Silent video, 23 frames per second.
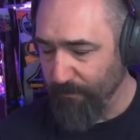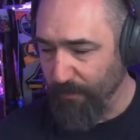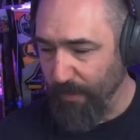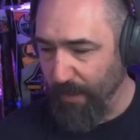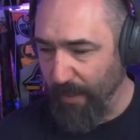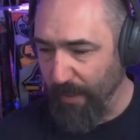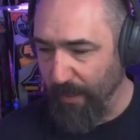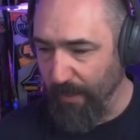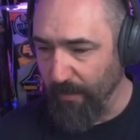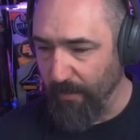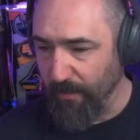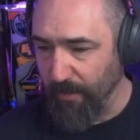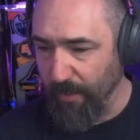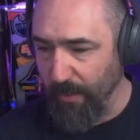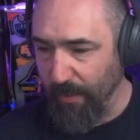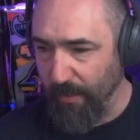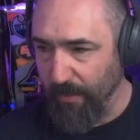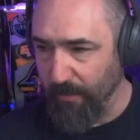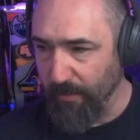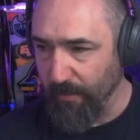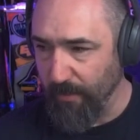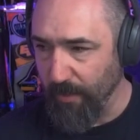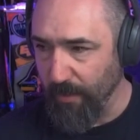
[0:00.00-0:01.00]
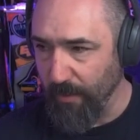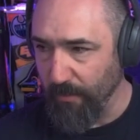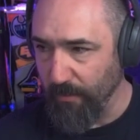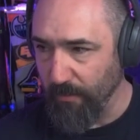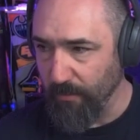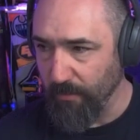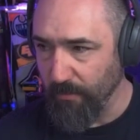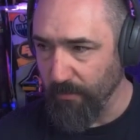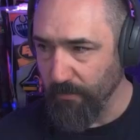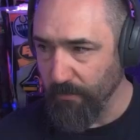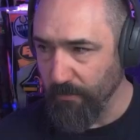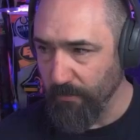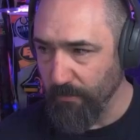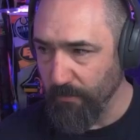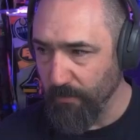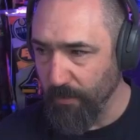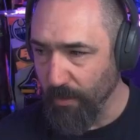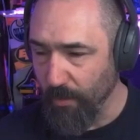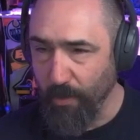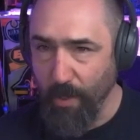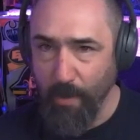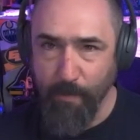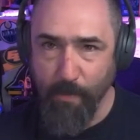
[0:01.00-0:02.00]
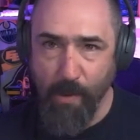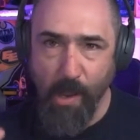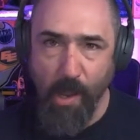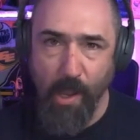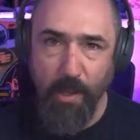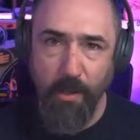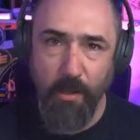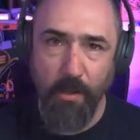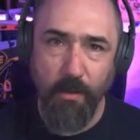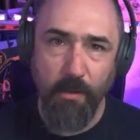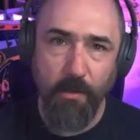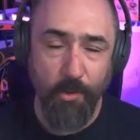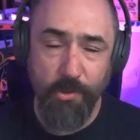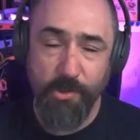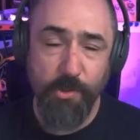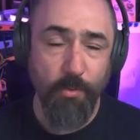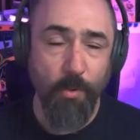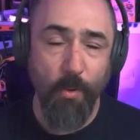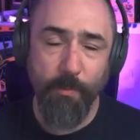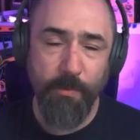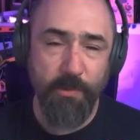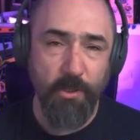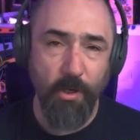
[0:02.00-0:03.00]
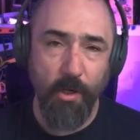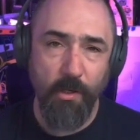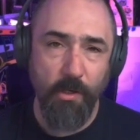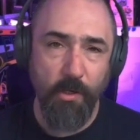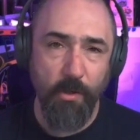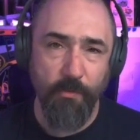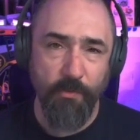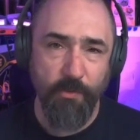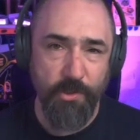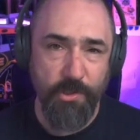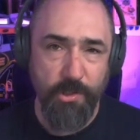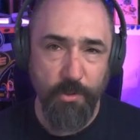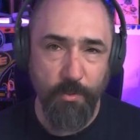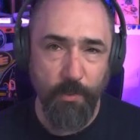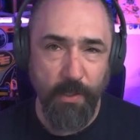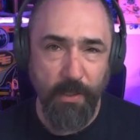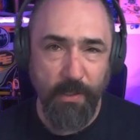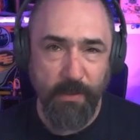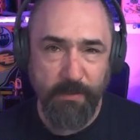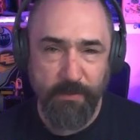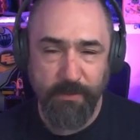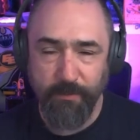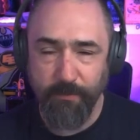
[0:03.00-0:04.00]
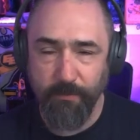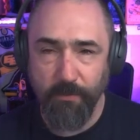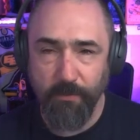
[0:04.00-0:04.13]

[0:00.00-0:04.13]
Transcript: And then, okay, bye. She won't be talking to you for 2 weeks.